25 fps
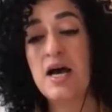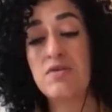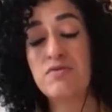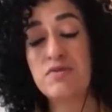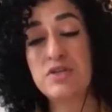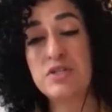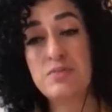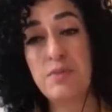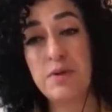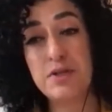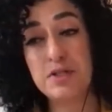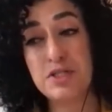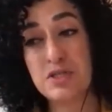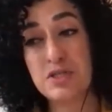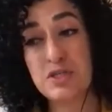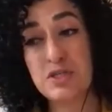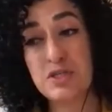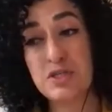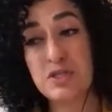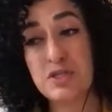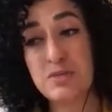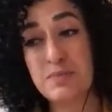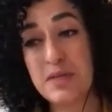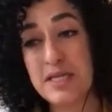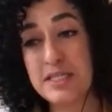
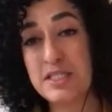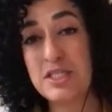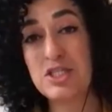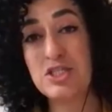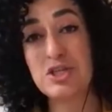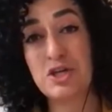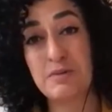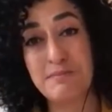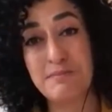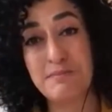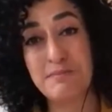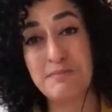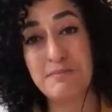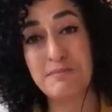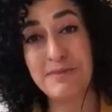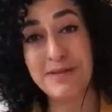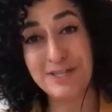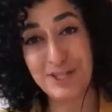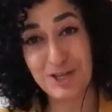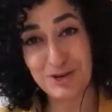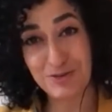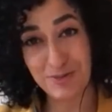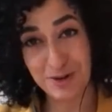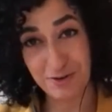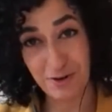responsibility to commit
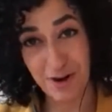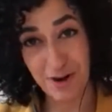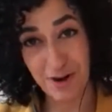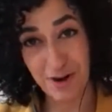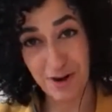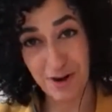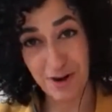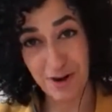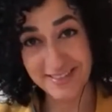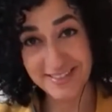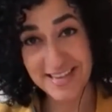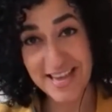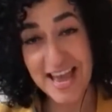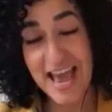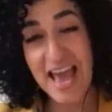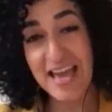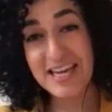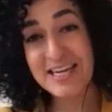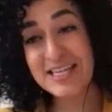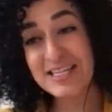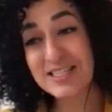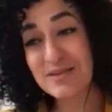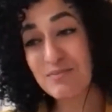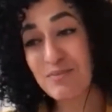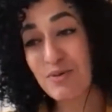human rights. Yeah. And
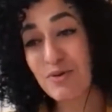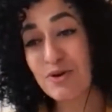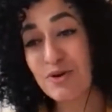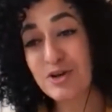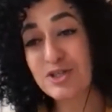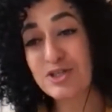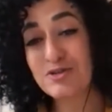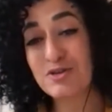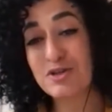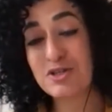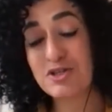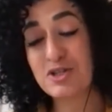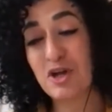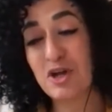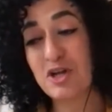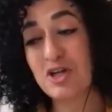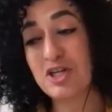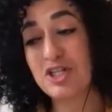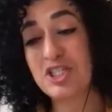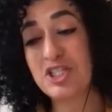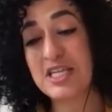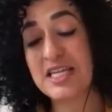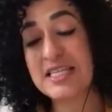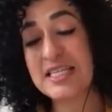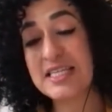it is important to
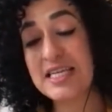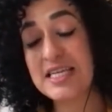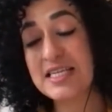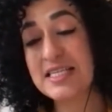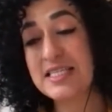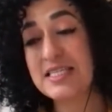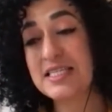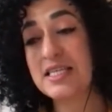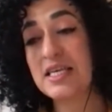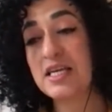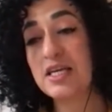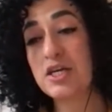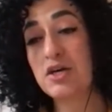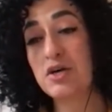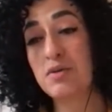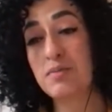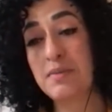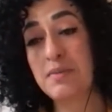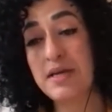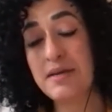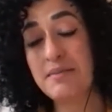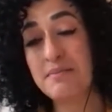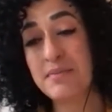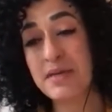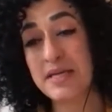acknowledge that this
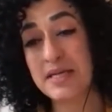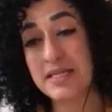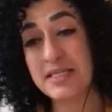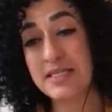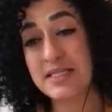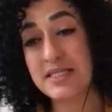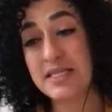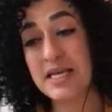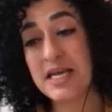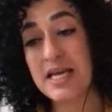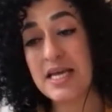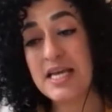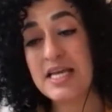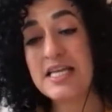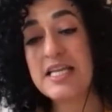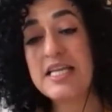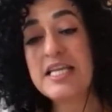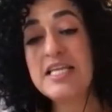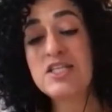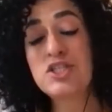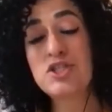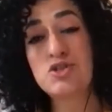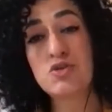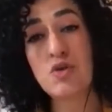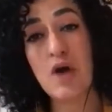commitment
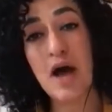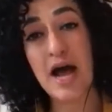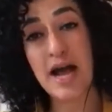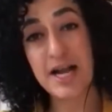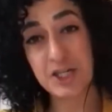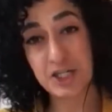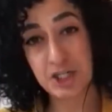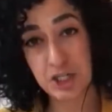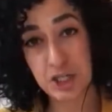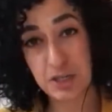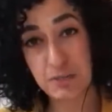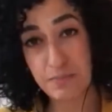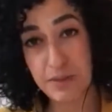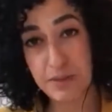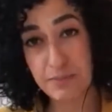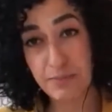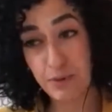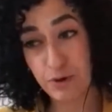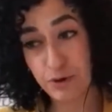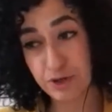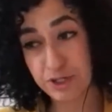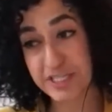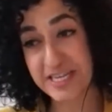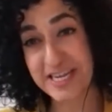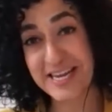needs to actually be
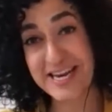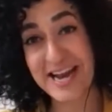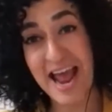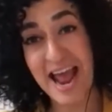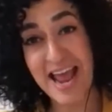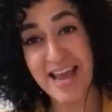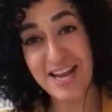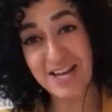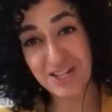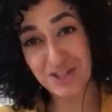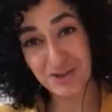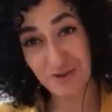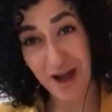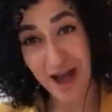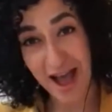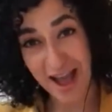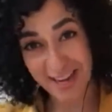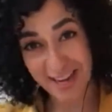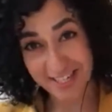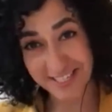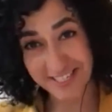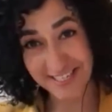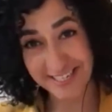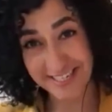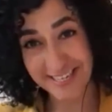put into
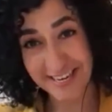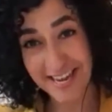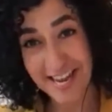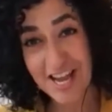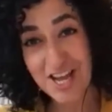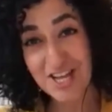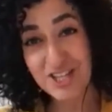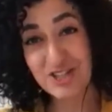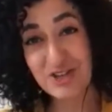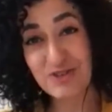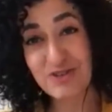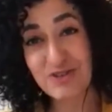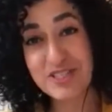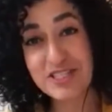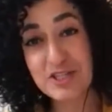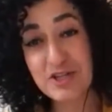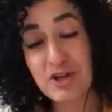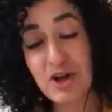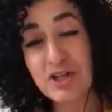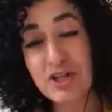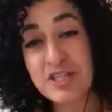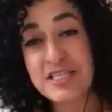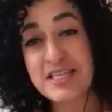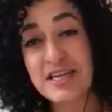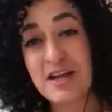action. So it's
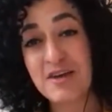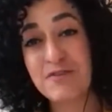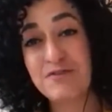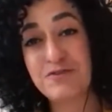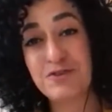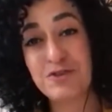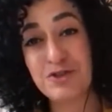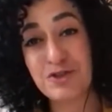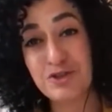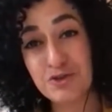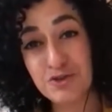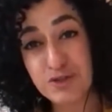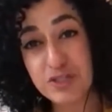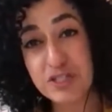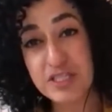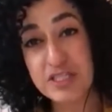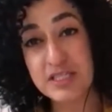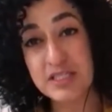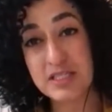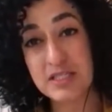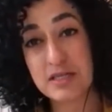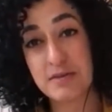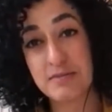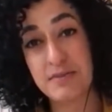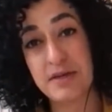not enough to use
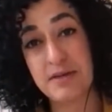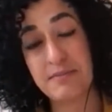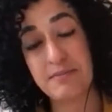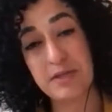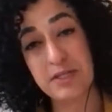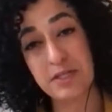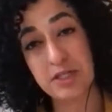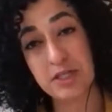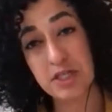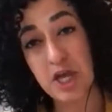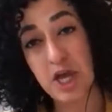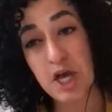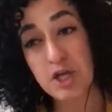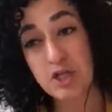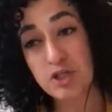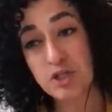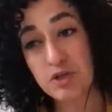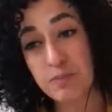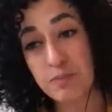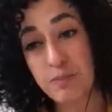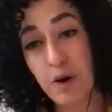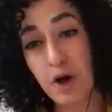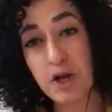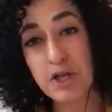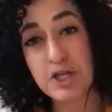these commitments
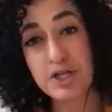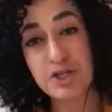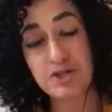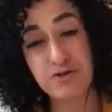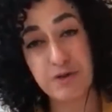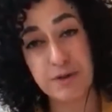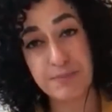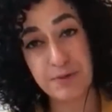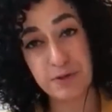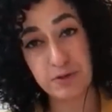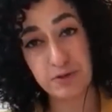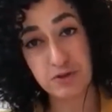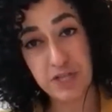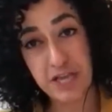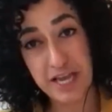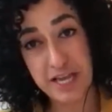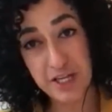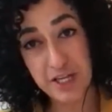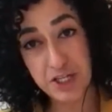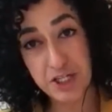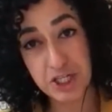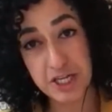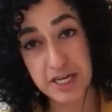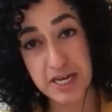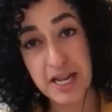to polish
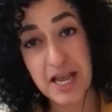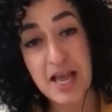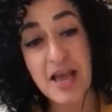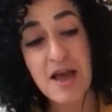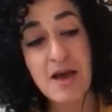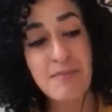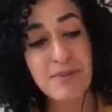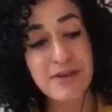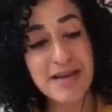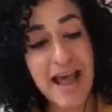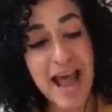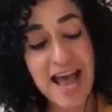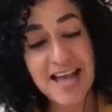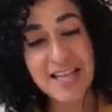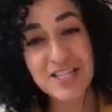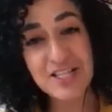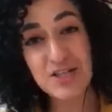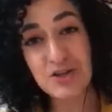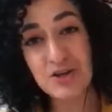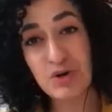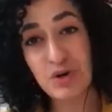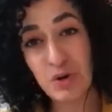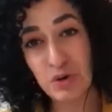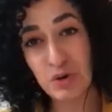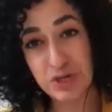reputation, but as
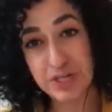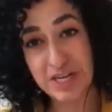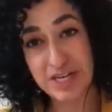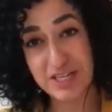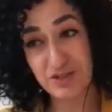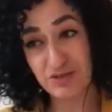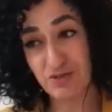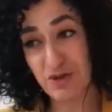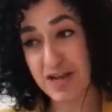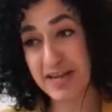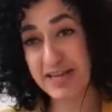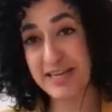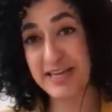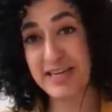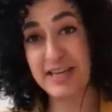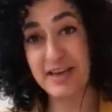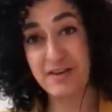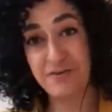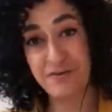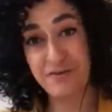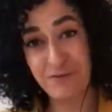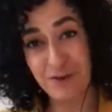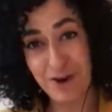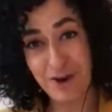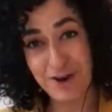the court has rightly
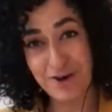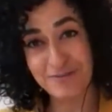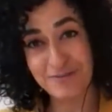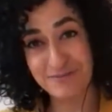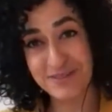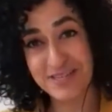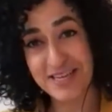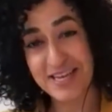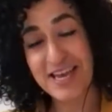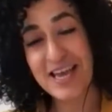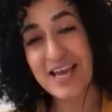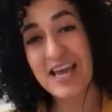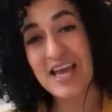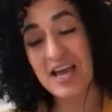affirmed,